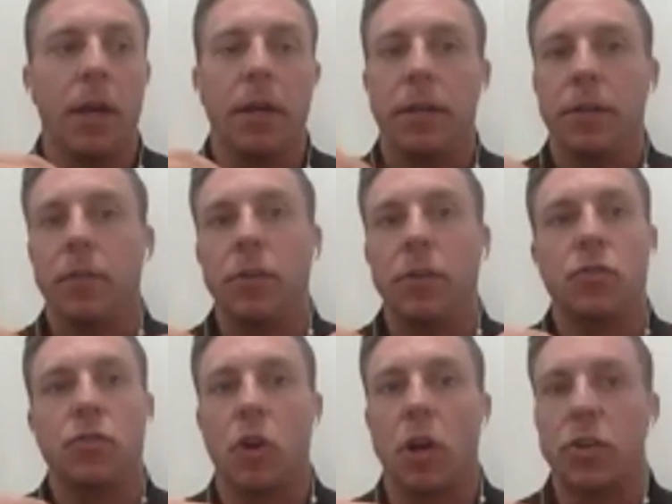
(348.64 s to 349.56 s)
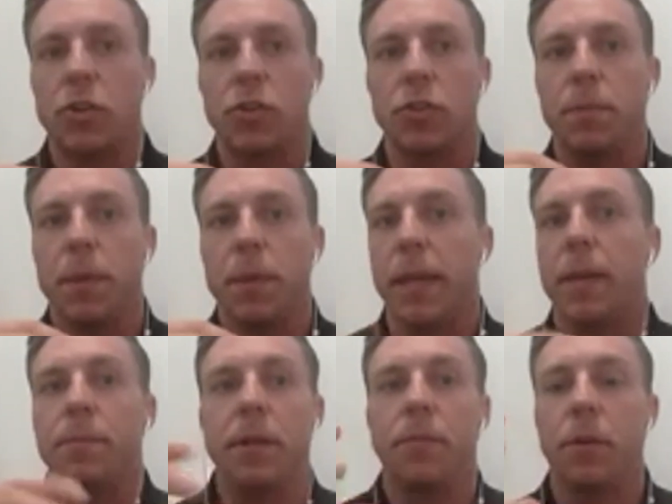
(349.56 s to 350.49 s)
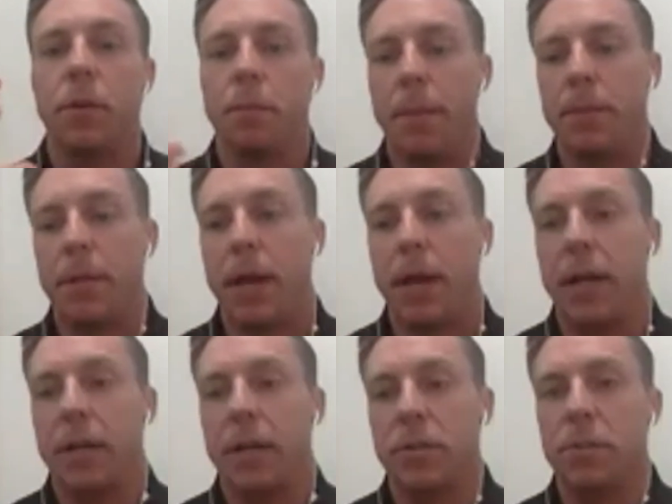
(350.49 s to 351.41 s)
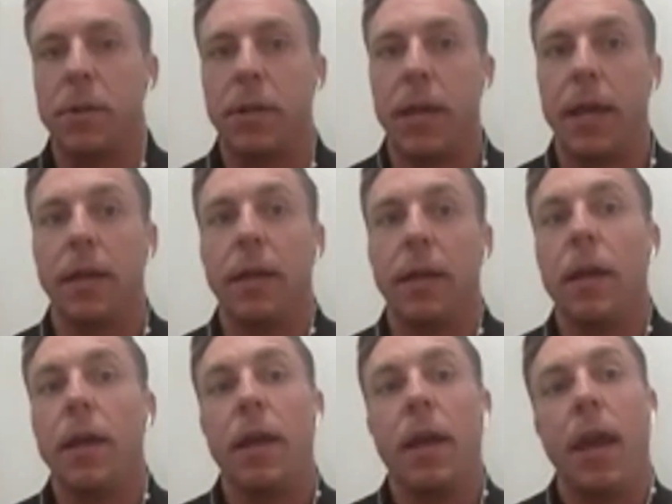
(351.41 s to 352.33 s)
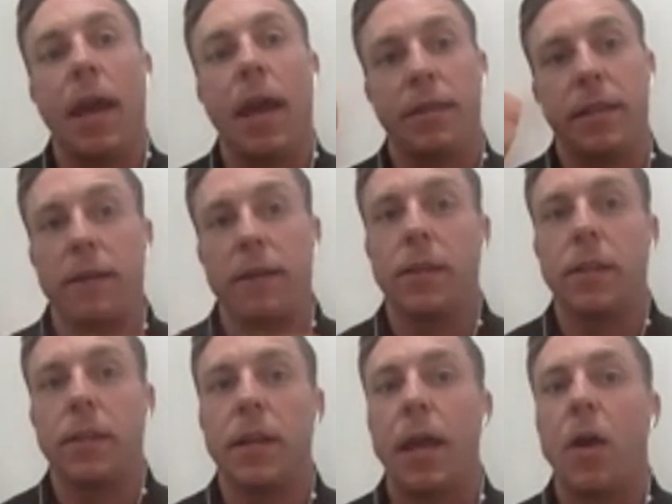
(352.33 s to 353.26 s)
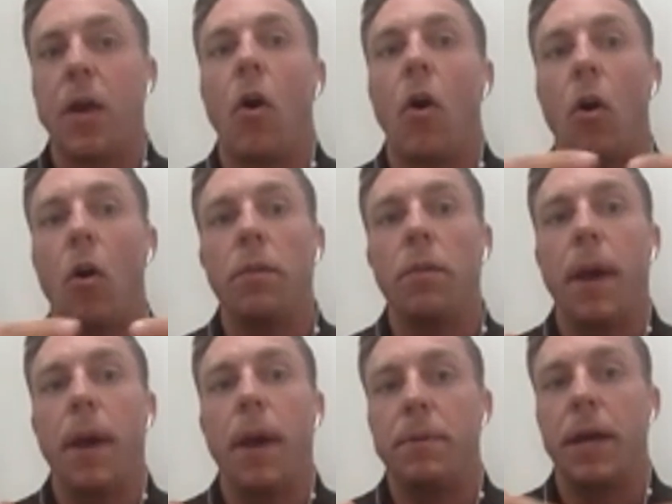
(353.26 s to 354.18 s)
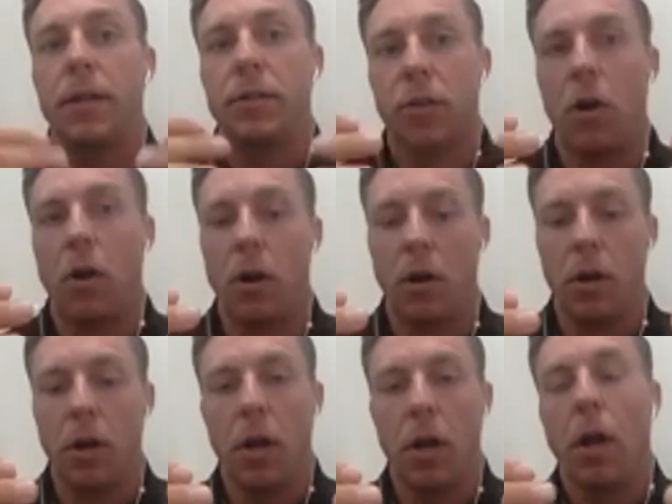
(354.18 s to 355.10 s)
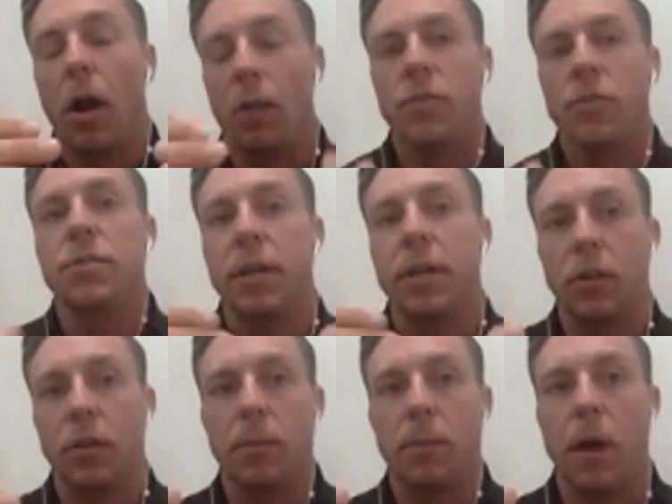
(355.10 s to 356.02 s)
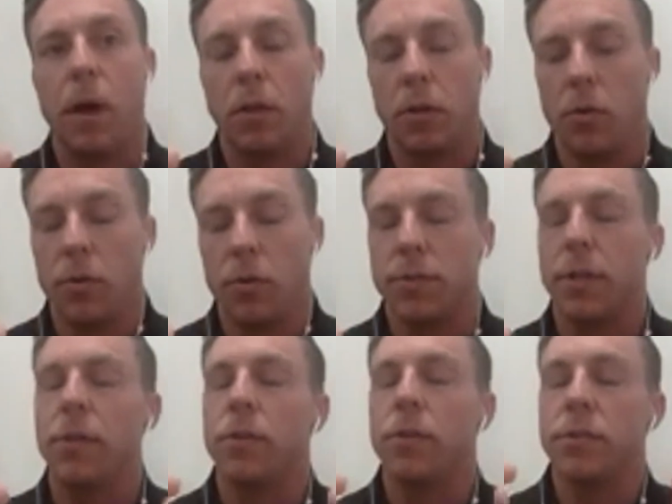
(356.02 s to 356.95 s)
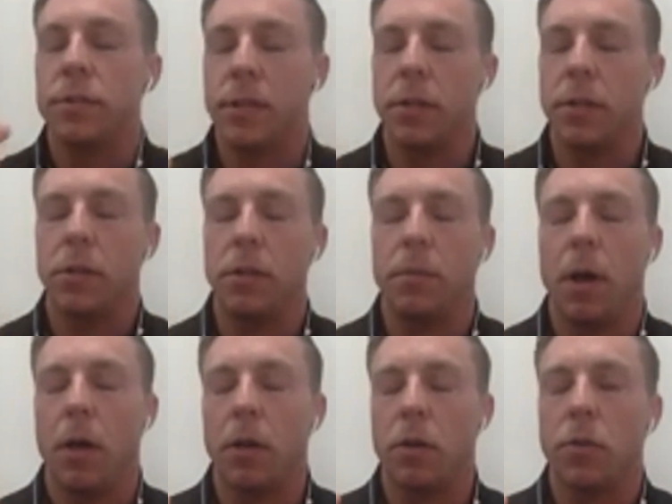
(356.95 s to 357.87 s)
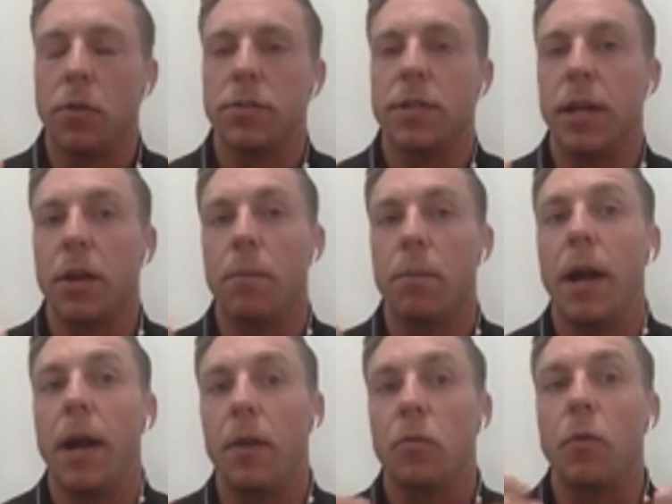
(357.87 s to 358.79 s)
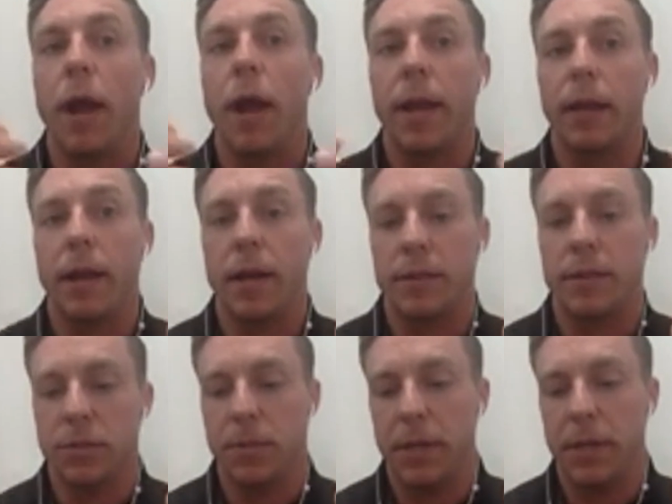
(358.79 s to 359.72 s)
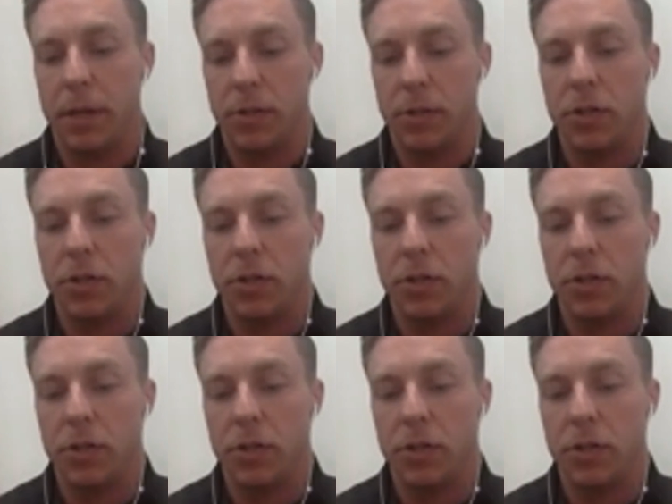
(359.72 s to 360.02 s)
Different structures make up different peptides. But again, at the end of the day, all the peptides are their signaling molecules, and they're signaling molecules that your body recognizes because